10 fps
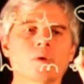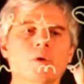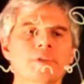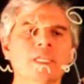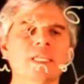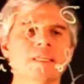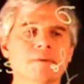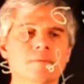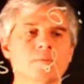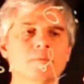of E.
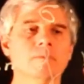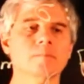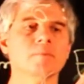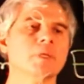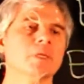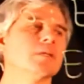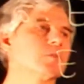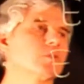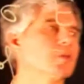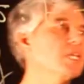So it